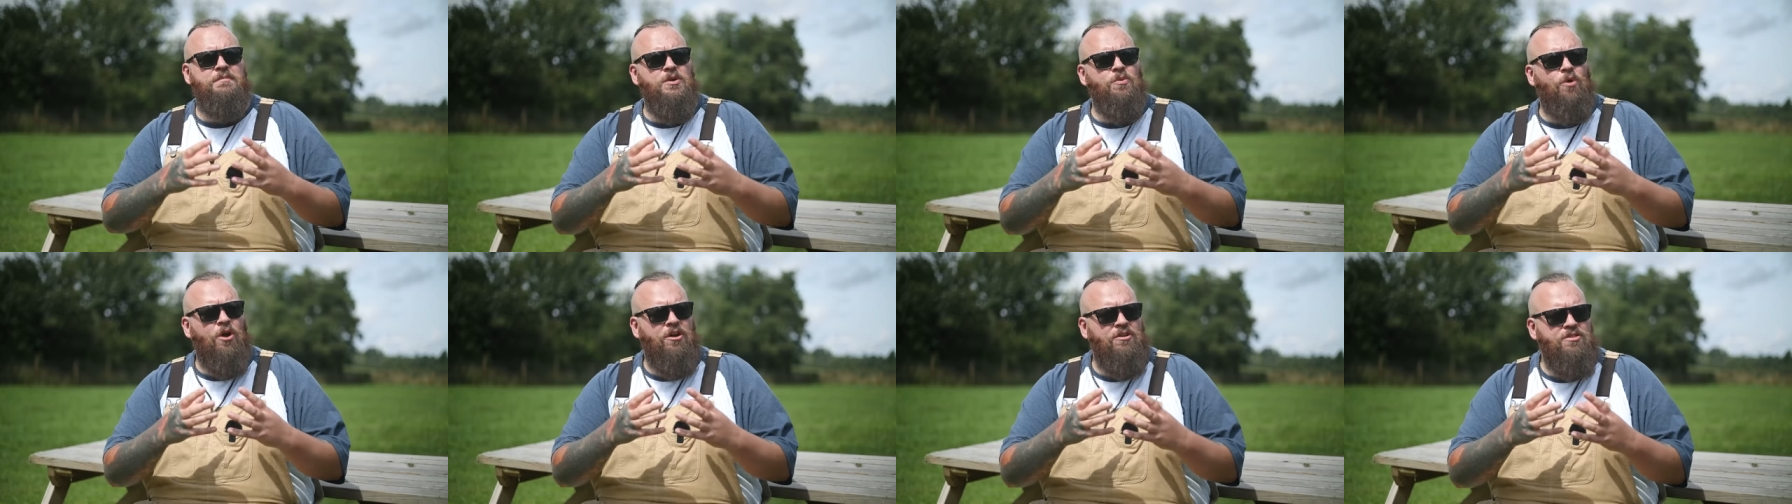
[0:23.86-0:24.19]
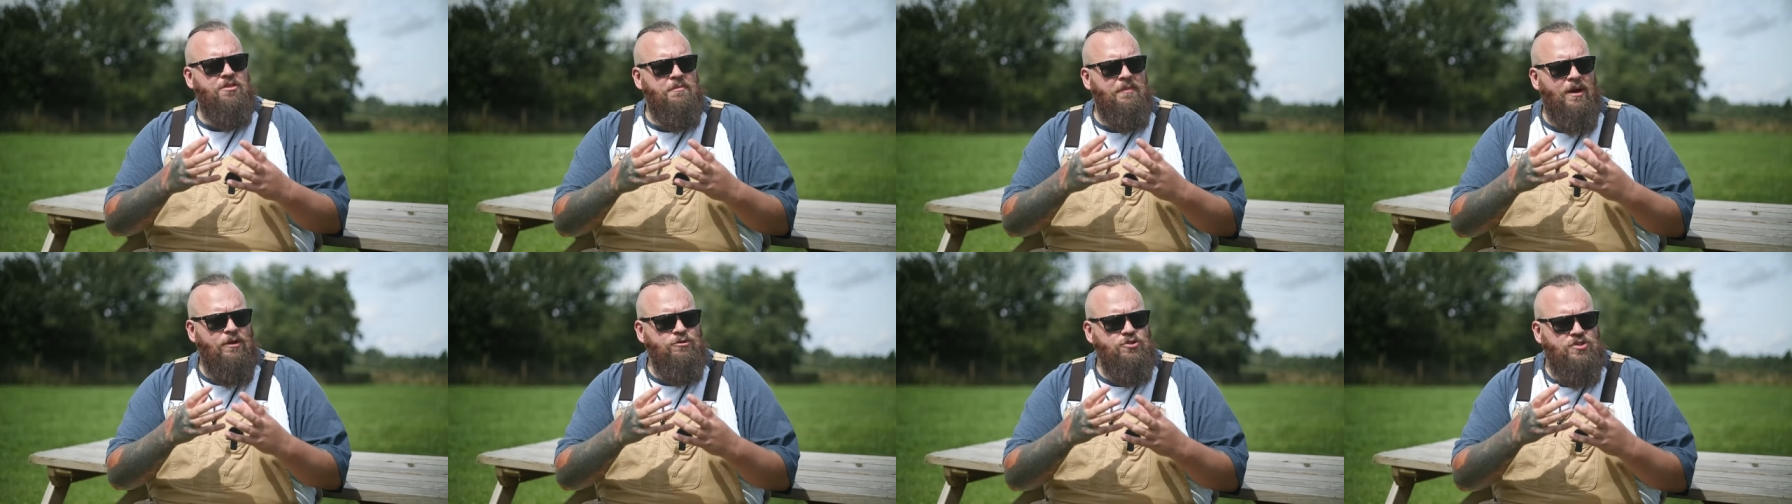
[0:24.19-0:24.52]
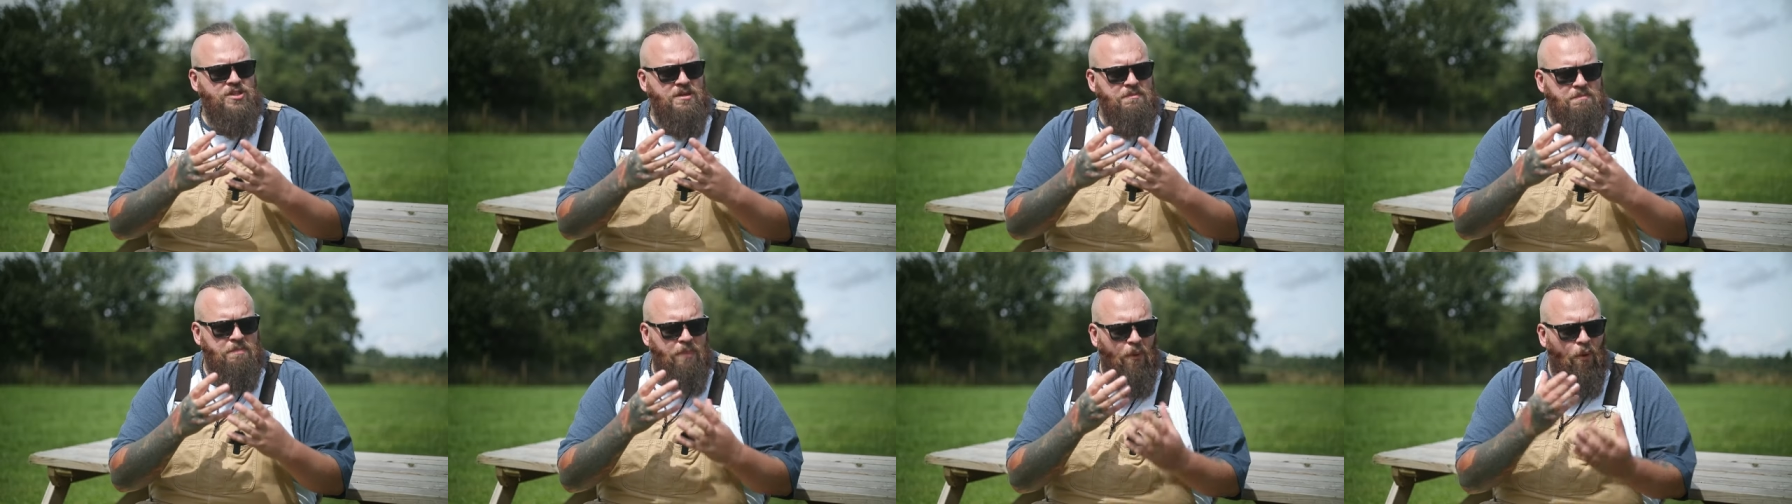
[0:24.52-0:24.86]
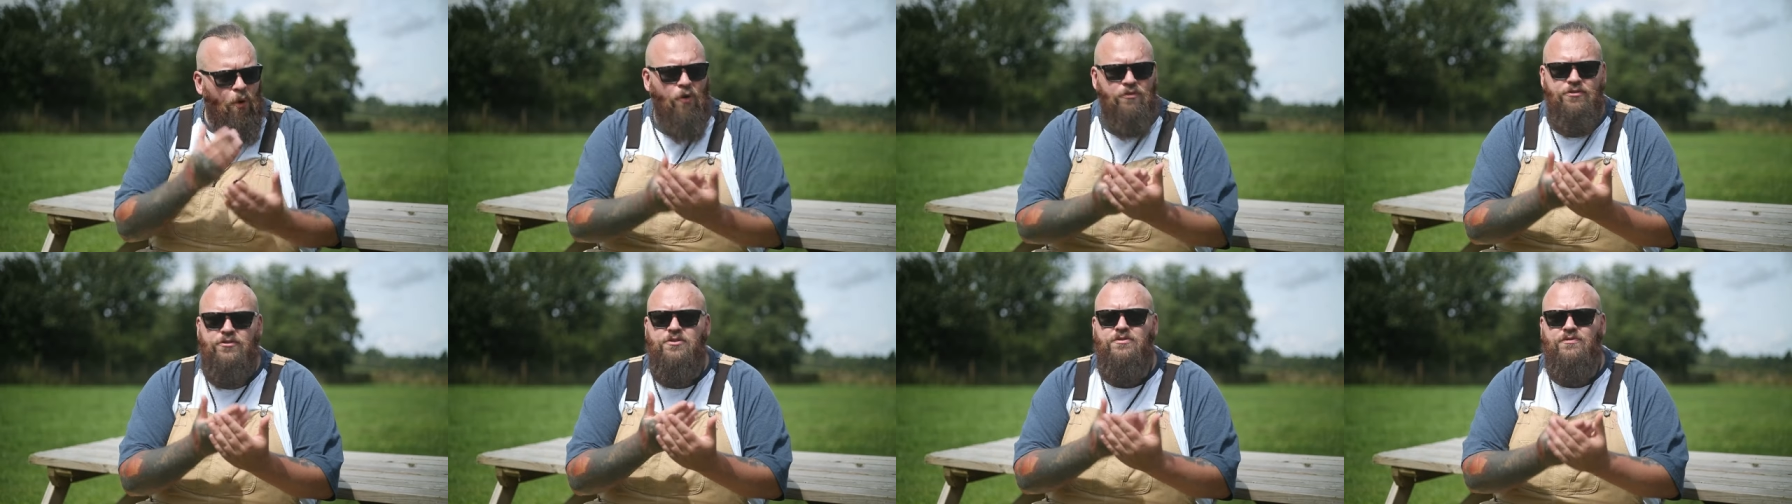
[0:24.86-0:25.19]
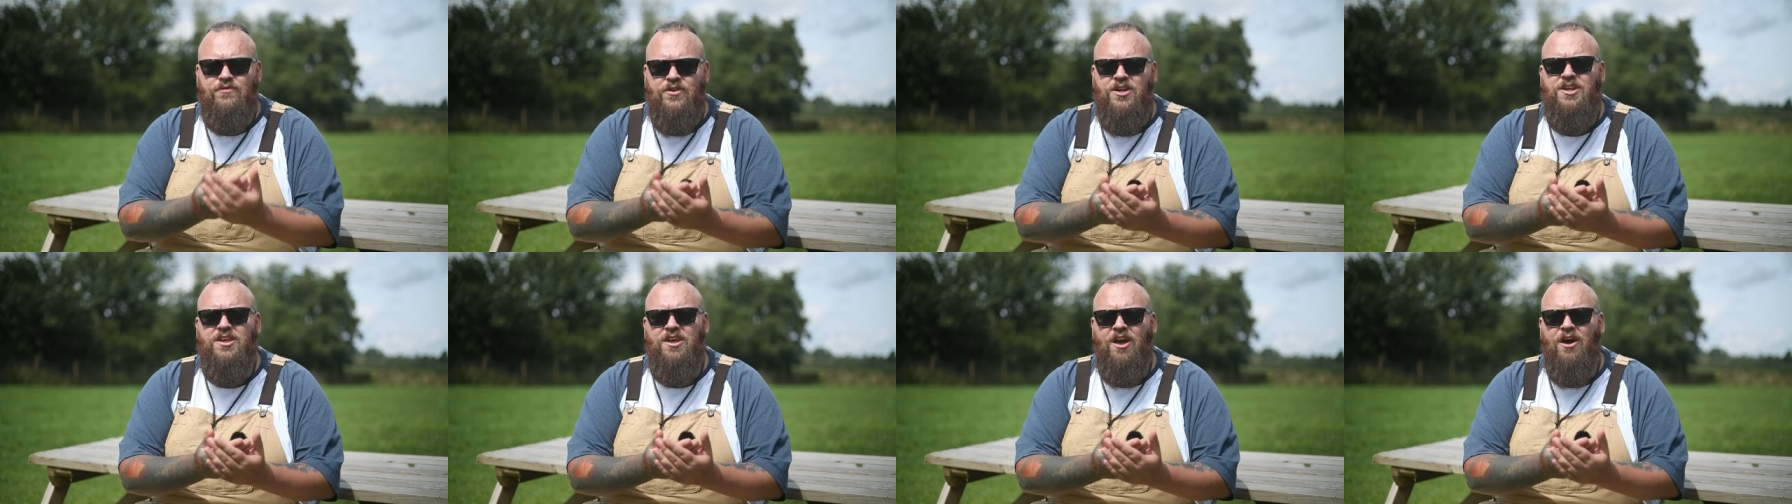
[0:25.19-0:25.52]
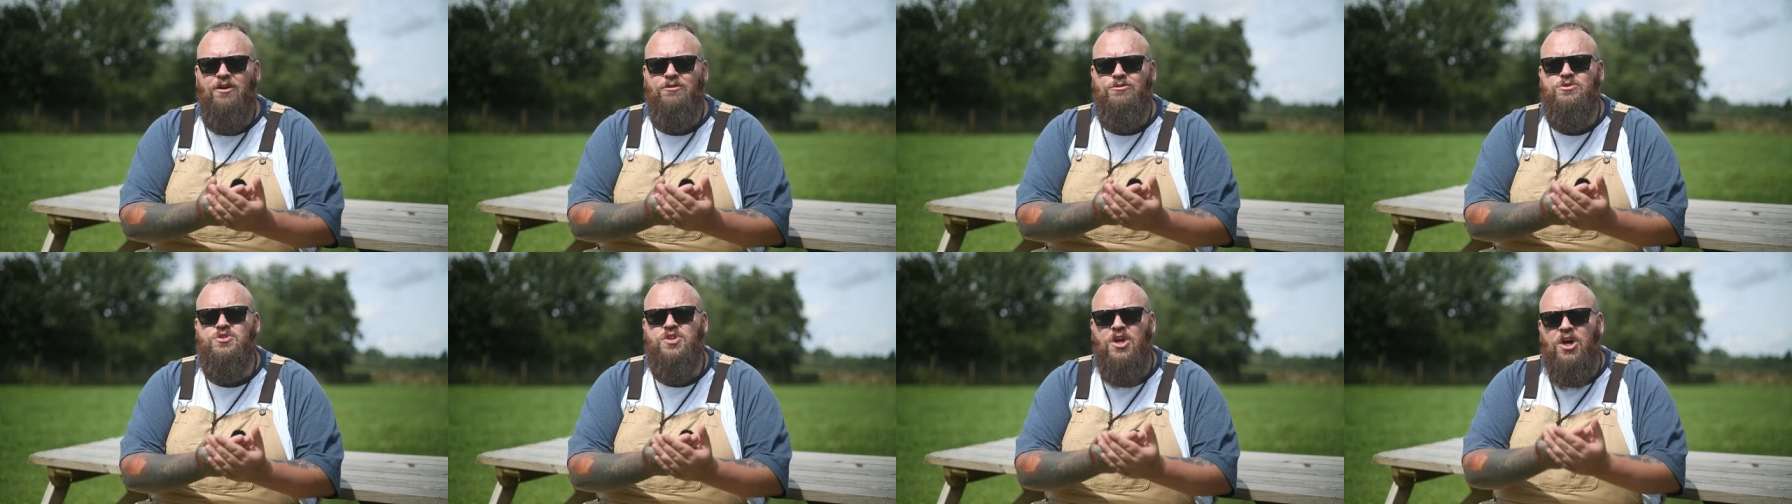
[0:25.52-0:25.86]
to be one of the most important
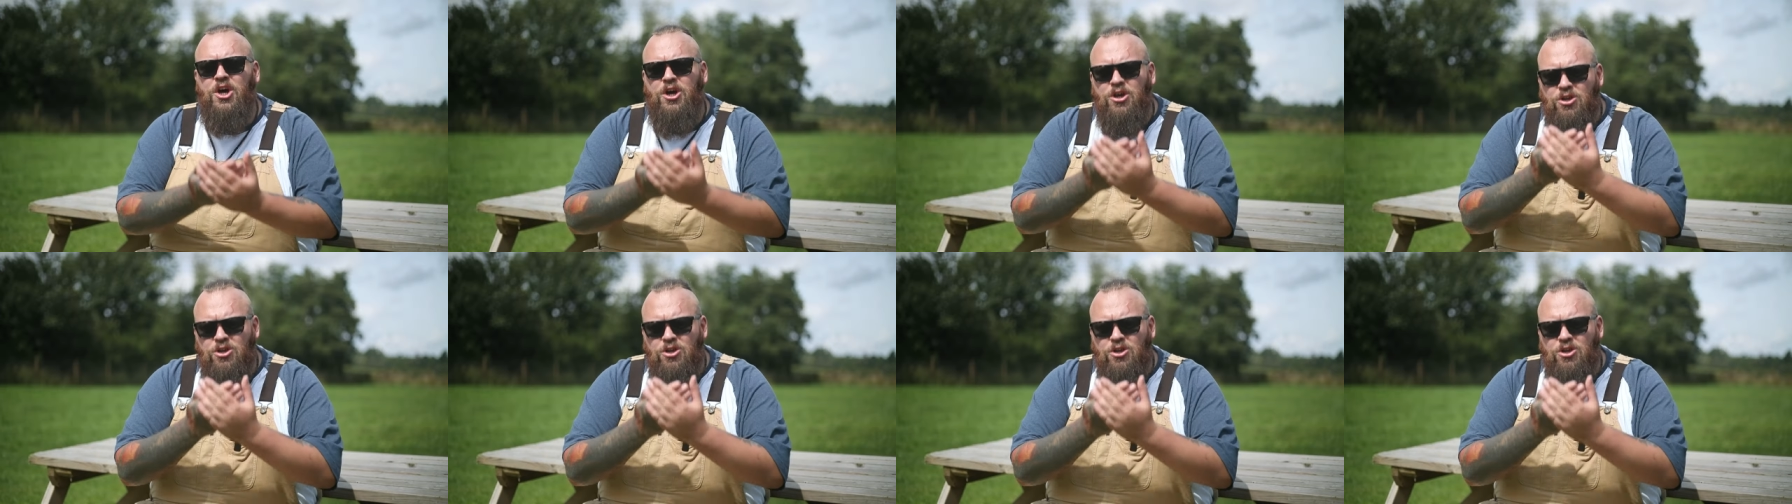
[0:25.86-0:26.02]
videos